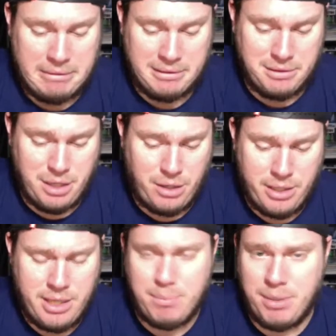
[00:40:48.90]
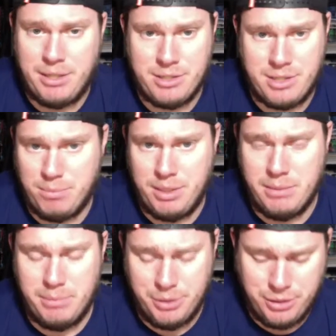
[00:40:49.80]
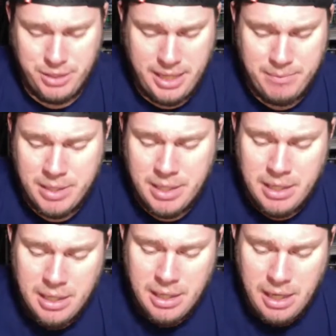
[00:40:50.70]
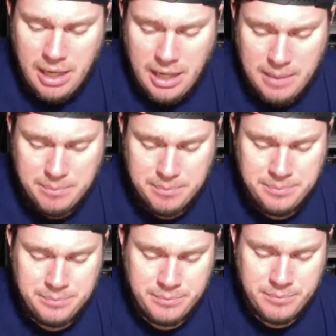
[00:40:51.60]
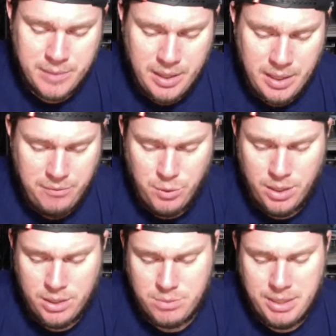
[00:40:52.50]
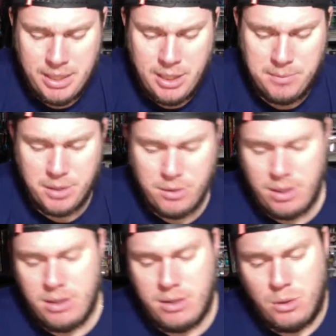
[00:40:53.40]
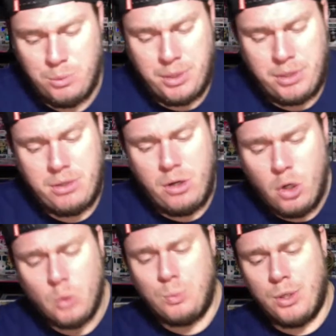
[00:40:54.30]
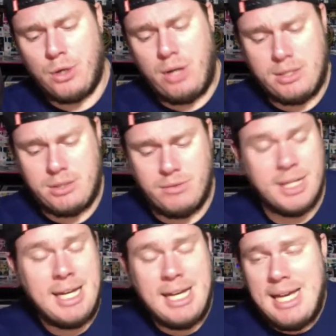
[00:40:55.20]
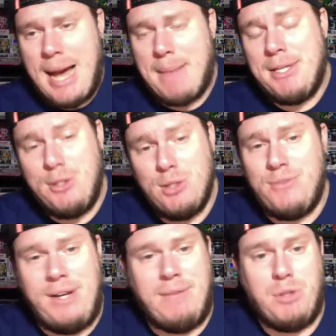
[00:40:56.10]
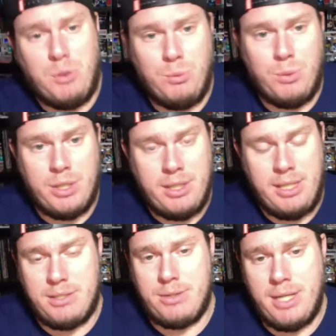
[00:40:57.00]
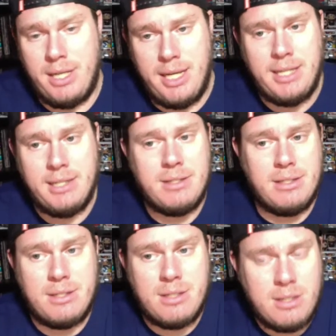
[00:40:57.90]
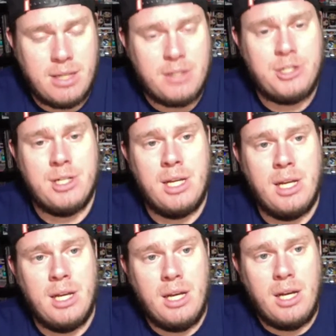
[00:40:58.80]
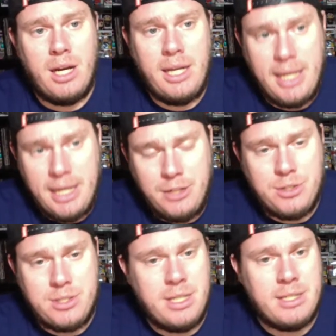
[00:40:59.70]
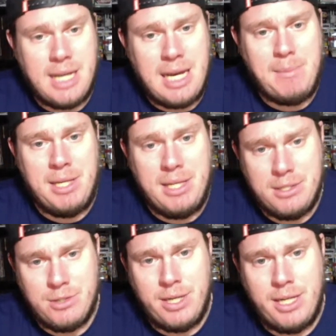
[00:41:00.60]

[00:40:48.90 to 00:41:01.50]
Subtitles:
Sorry, I probably just completely butchered that. Um, and a few others will helm the Cold War crossover. I'm a huge fan of the Cold War in history. It is such an interesting time in history.